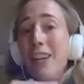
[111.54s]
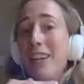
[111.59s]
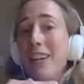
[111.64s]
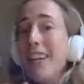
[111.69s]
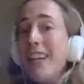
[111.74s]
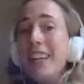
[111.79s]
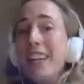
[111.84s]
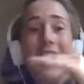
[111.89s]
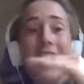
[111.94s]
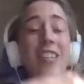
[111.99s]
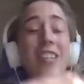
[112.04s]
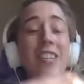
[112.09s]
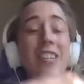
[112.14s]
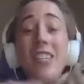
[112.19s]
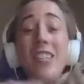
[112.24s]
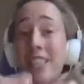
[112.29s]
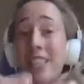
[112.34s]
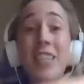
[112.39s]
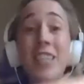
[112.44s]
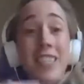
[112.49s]
you just have
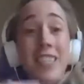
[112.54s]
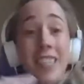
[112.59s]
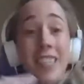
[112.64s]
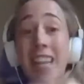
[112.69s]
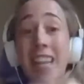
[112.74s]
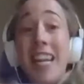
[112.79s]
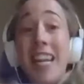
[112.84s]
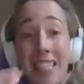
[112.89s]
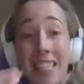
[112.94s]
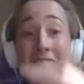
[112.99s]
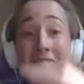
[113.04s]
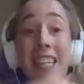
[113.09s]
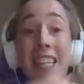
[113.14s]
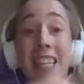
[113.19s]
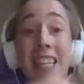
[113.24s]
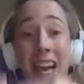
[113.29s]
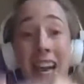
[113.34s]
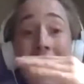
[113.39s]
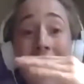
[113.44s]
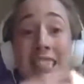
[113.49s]
to say yes, yes,
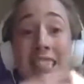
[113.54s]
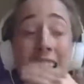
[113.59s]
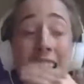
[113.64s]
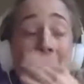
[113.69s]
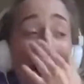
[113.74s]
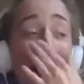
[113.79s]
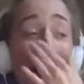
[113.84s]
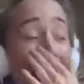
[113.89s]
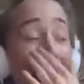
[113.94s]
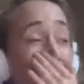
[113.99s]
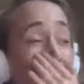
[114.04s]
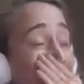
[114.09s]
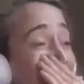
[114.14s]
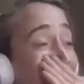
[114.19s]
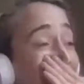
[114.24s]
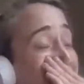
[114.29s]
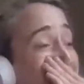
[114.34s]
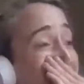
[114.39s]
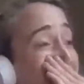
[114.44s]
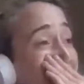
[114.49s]
and, and
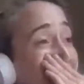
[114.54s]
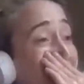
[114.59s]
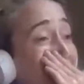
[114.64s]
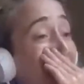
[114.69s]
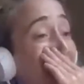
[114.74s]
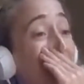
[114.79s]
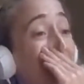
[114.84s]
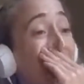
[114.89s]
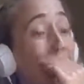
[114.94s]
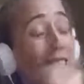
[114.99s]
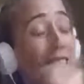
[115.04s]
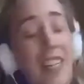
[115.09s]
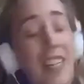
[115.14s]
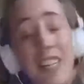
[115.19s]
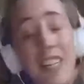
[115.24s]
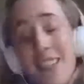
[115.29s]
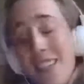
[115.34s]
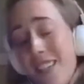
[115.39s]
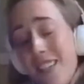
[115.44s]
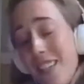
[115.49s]
yeah, it does
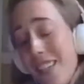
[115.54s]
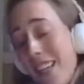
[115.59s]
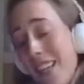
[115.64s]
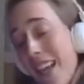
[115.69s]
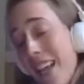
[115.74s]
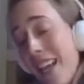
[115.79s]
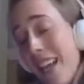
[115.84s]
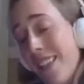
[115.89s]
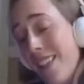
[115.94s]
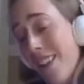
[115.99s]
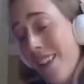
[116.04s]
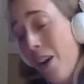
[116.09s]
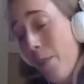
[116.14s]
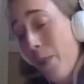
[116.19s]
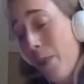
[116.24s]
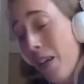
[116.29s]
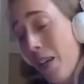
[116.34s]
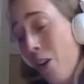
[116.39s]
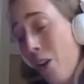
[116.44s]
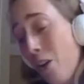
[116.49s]
not it ends
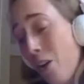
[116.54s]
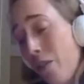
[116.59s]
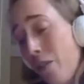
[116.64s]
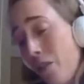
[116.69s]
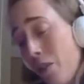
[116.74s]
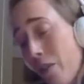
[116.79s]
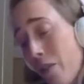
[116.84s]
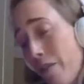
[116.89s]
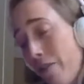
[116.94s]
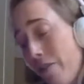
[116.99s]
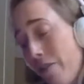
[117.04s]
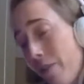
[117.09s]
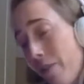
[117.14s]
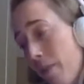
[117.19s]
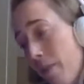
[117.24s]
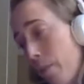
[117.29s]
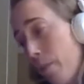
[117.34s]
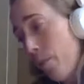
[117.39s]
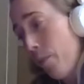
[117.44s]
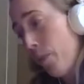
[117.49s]
up in a lot of sort of
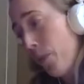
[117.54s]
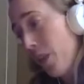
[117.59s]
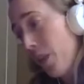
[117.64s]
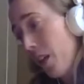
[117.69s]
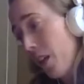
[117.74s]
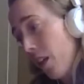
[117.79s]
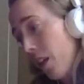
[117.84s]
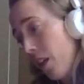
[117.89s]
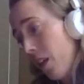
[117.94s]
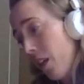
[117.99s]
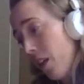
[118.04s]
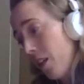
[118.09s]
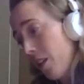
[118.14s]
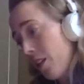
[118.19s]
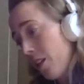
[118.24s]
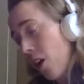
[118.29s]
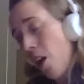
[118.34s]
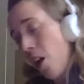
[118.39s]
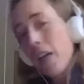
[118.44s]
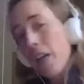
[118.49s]

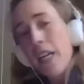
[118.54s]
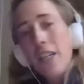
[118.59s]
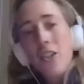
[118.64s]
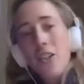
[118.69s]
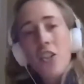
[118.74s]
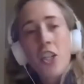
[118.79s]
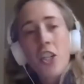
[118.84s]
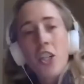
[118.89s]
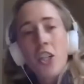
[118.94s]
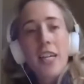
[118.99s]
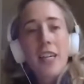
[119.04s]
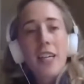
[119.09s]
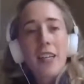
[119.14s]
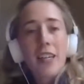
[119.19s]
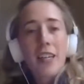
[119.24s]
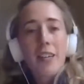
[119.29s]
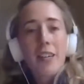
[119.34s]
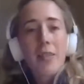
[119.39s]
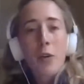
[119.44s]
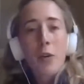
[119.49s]
tongue in
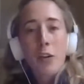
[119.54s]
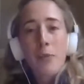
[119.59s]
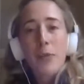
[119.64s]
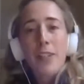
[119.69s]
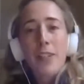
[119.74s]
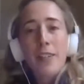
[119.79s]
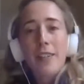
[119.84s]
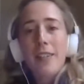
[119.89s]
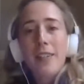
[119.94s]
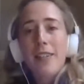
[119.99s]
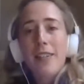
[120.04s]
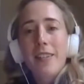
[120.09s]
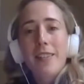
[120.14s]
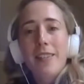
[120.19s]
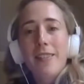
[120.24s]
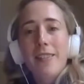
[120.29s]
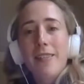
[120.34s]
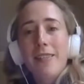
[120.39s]
cheek moments.